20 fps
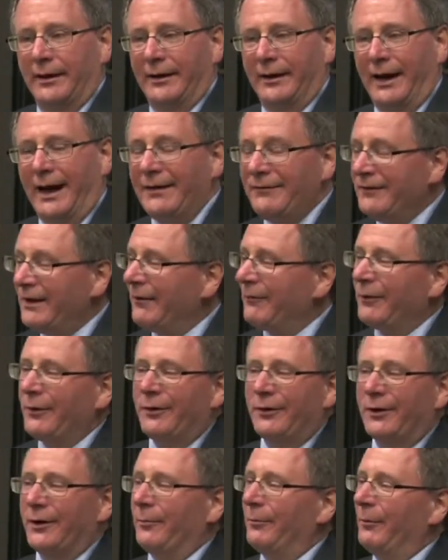I've never
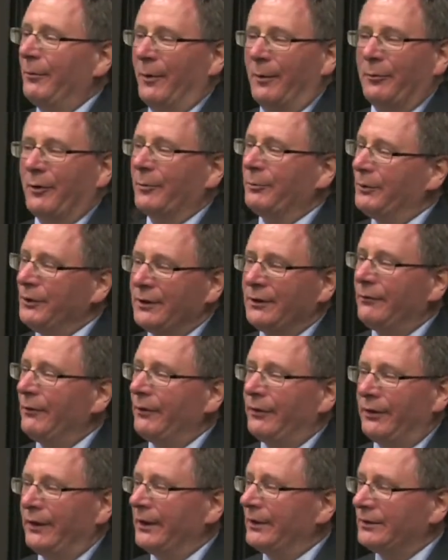heard a more beautiful
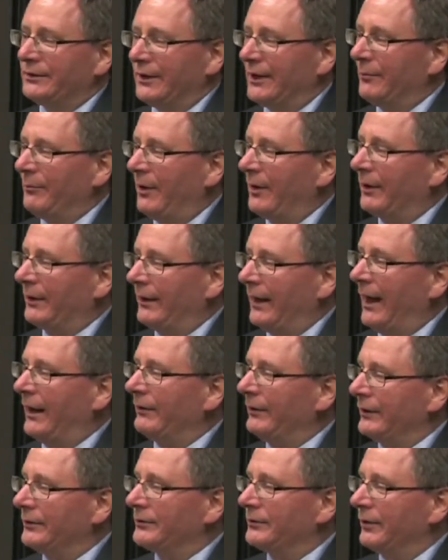thing said about a
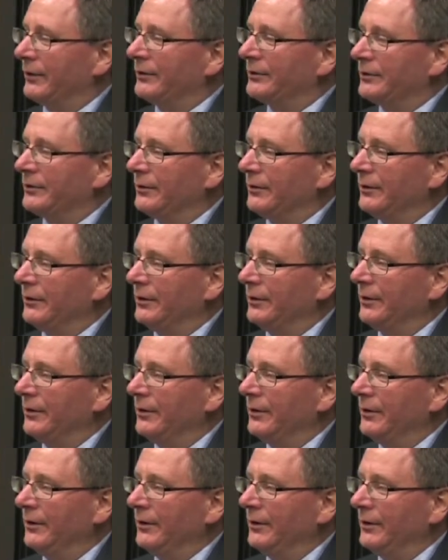Catholic church.
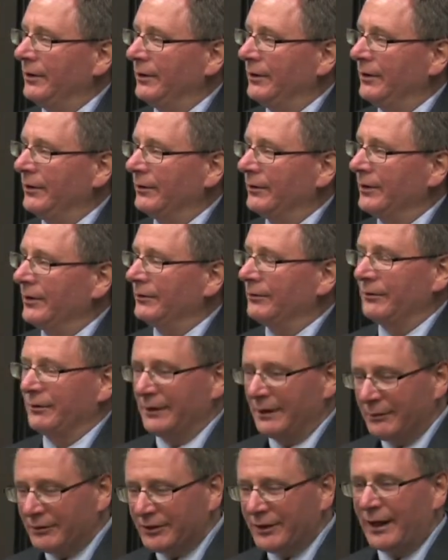Because what
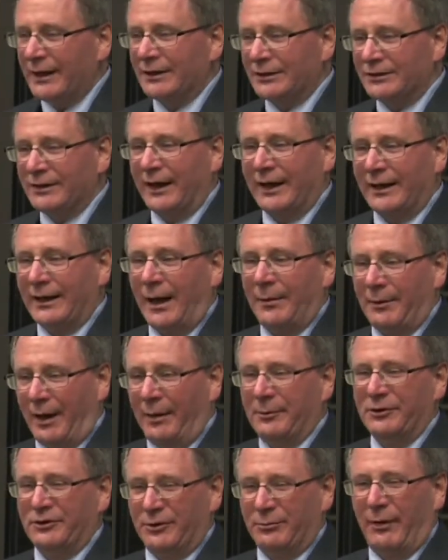he was kind of saying, I'm
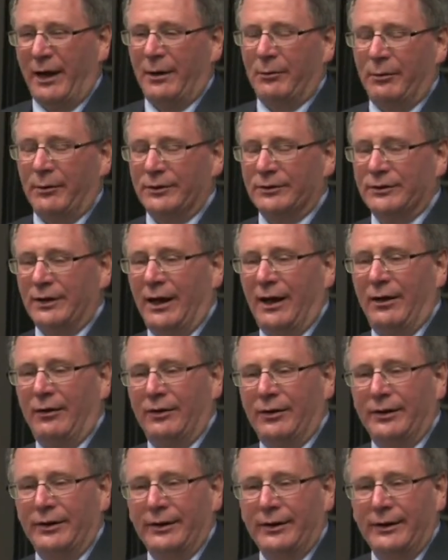not using my words now.
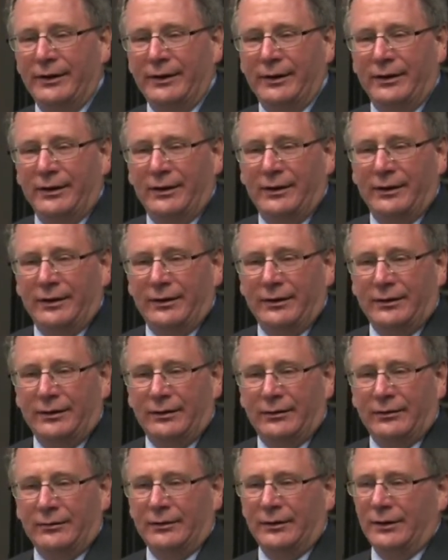
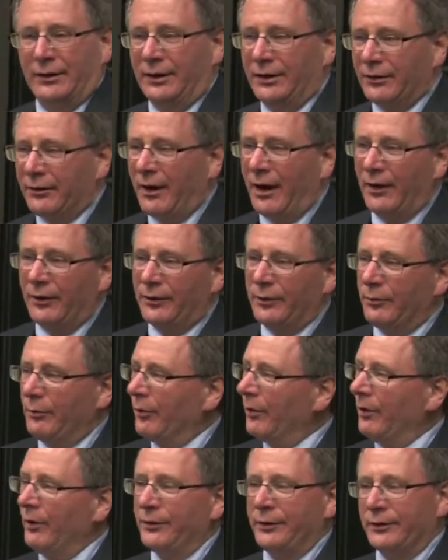Here out in the
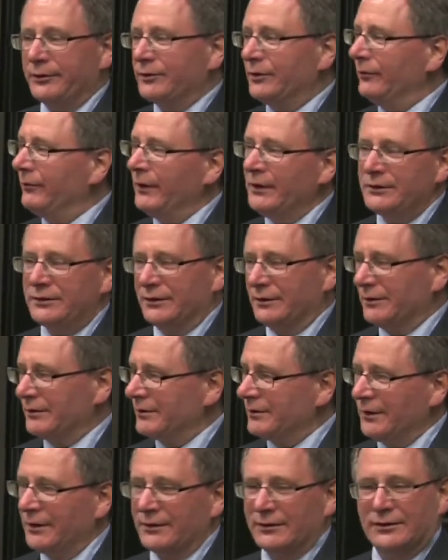world, there's divisions.
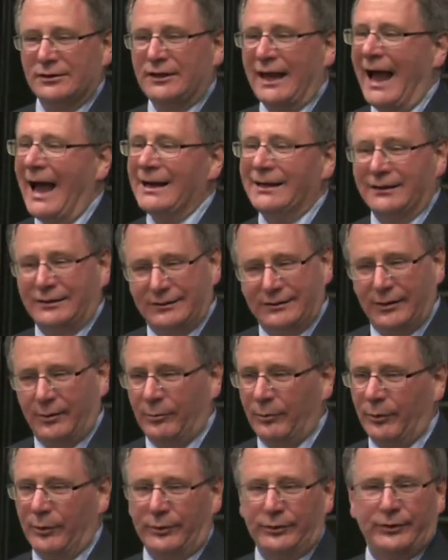There's status
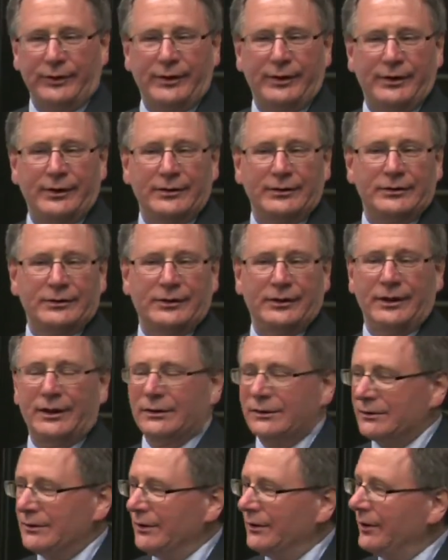symbols. There's
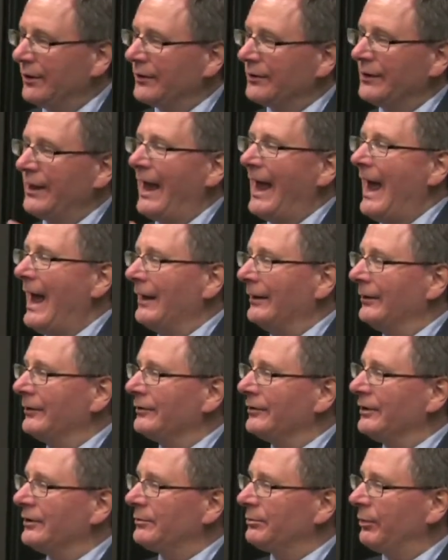this and there's that. There's
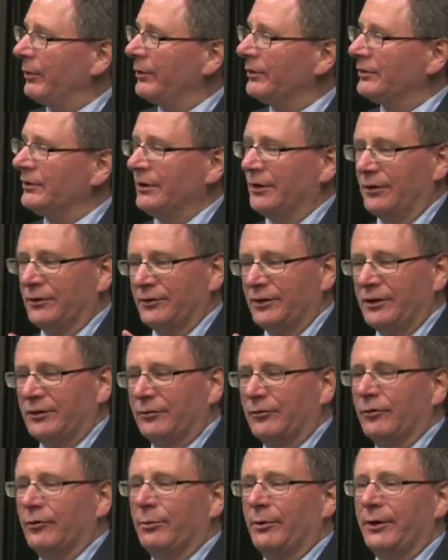this person and there's this
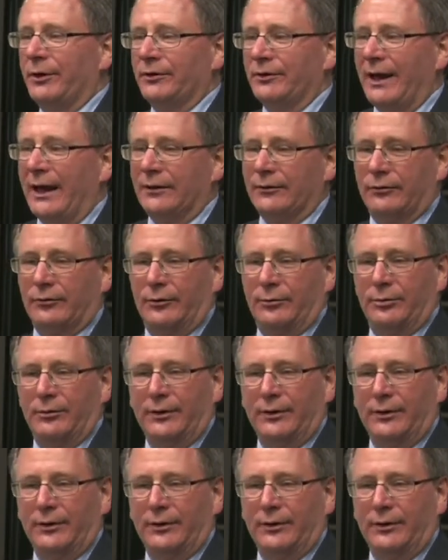group and there's that group.